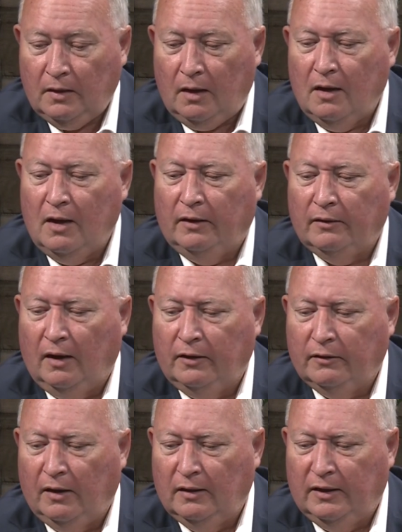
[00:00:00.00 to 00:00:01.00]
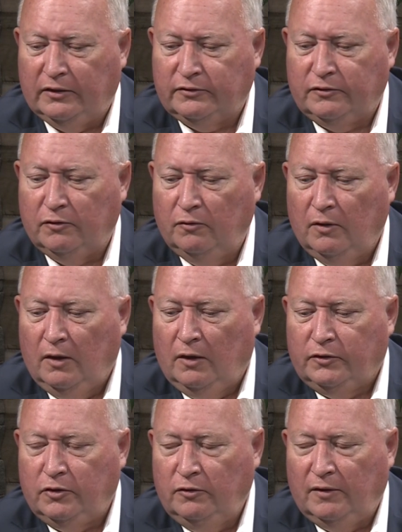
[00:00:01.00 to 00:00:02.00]
on at least two
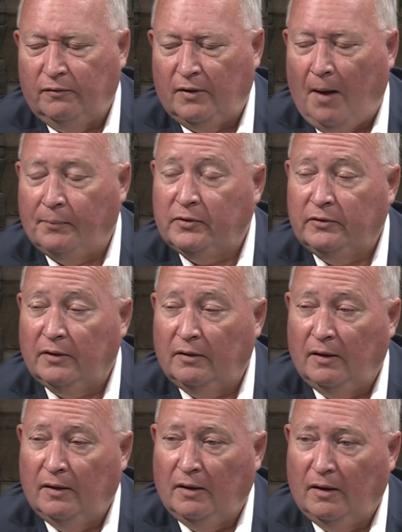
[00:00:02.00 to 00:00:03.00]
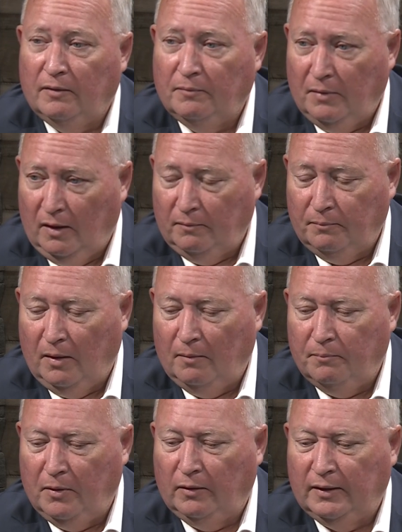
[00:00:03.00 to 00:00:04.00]
different options on
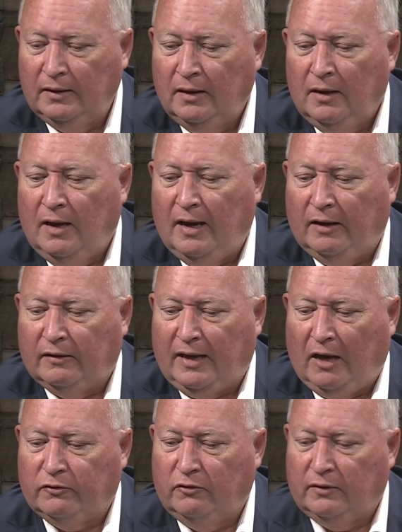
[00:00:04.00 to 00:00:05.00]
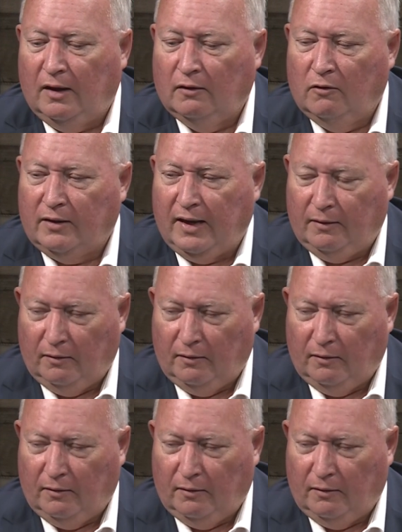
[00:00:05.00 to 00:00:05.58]
building, and council's got to look at it.